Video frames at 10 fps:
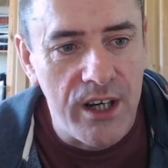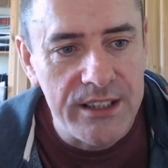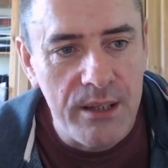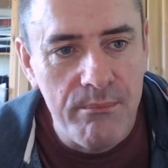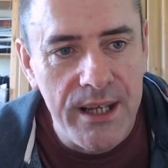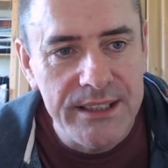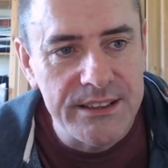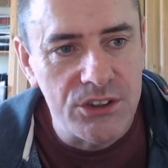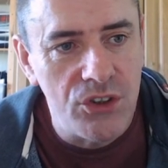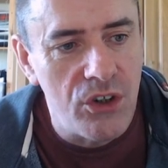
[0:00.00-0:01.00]
That Mazda's
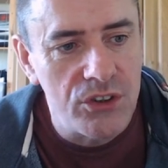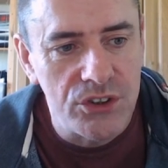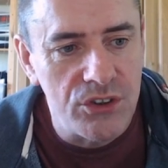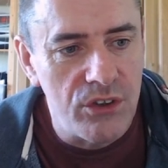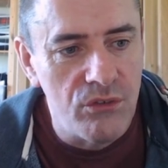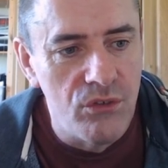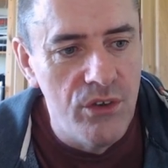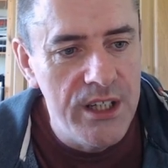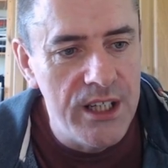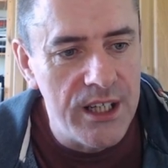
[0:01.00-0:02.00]
gorgeous though. I
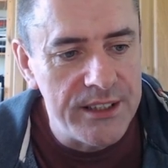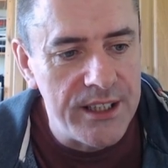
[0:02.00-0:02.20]
really like that